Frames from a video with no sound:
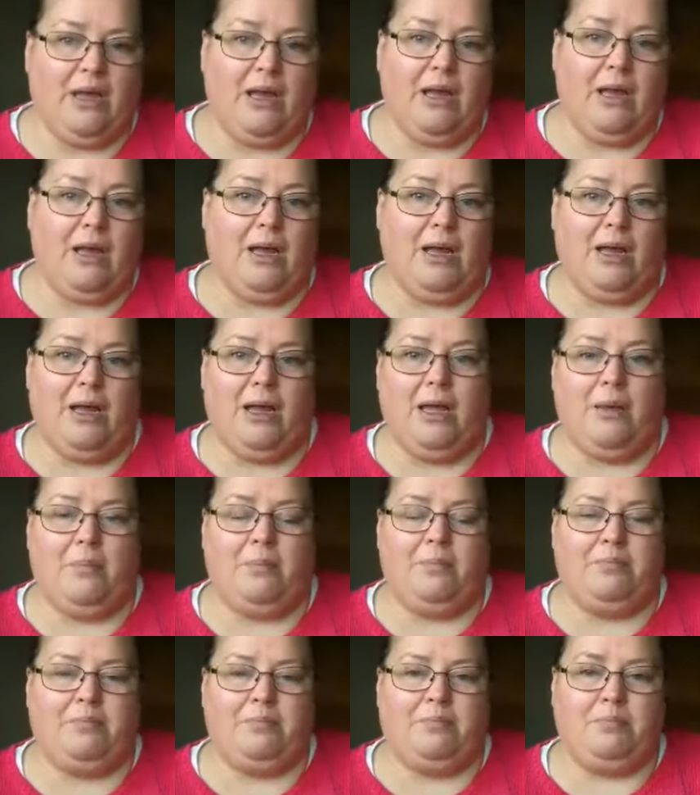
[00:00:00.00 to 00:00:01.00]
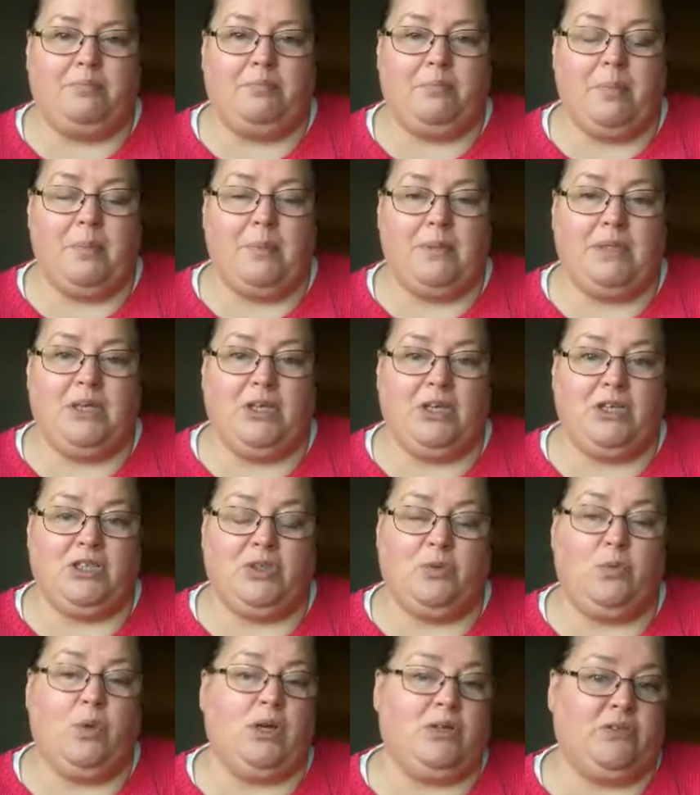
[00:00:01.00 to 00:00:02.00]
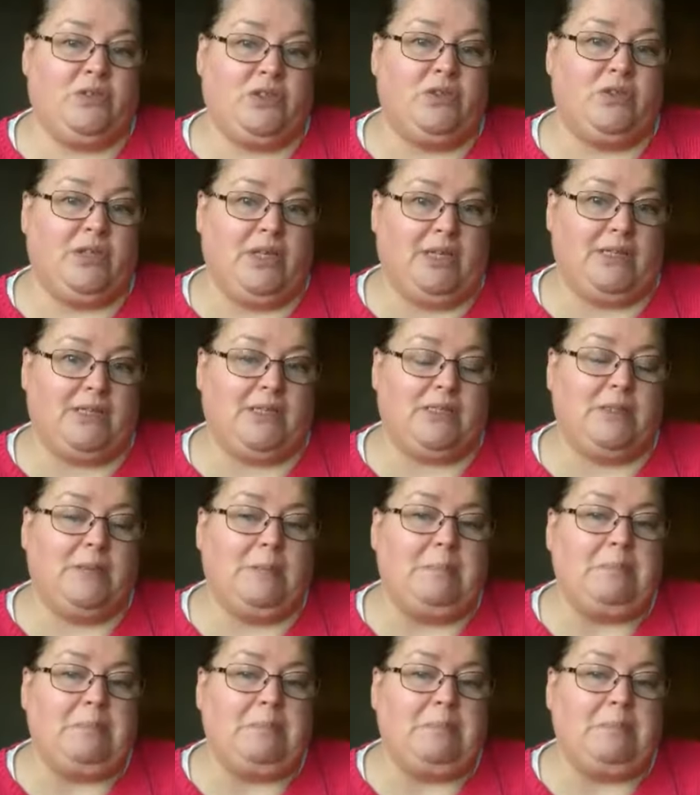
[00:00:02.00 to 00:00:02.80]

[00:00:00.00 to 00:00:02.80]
you can do one of two things.